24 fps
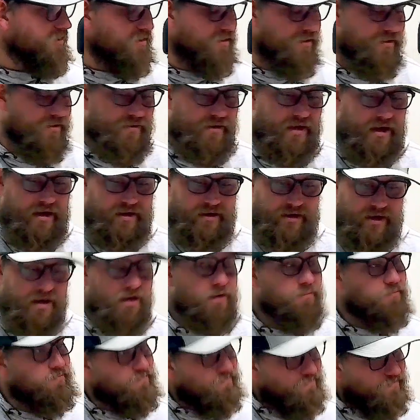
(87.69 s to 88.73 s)
do that
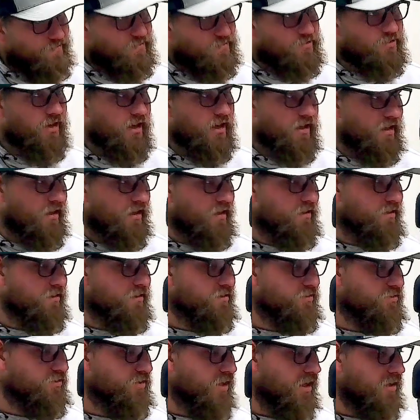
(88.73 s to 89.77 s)
and try
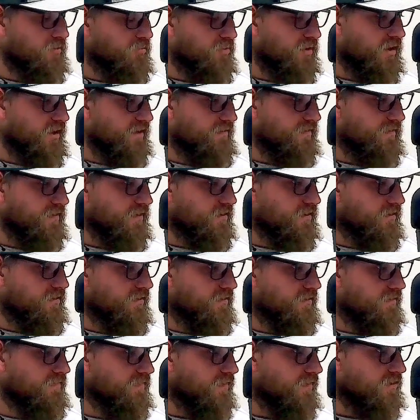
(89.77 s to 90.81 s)
to play for
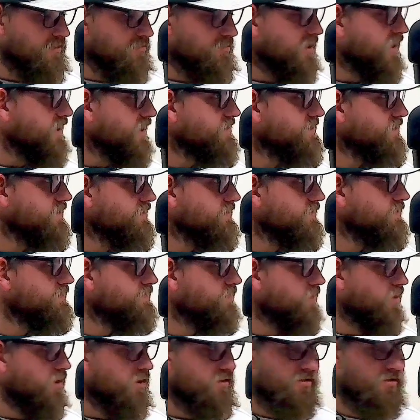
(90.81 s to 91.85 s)
first place, and
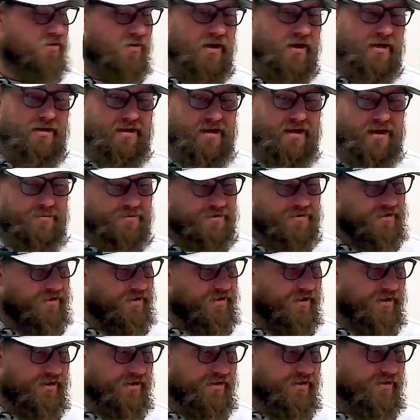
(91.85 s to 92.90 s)
also had the
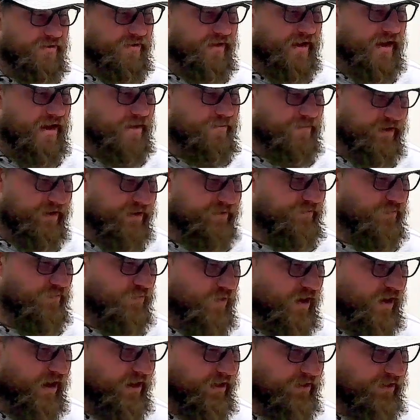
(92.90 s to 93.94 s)
opportunity to do that, but
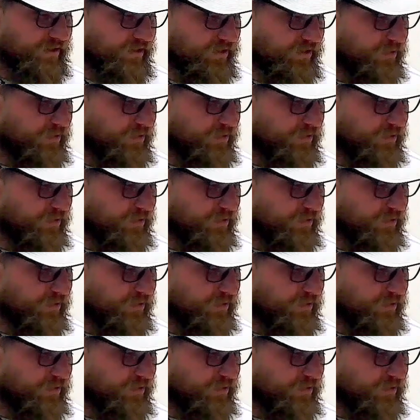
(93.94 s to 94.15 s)
ran into the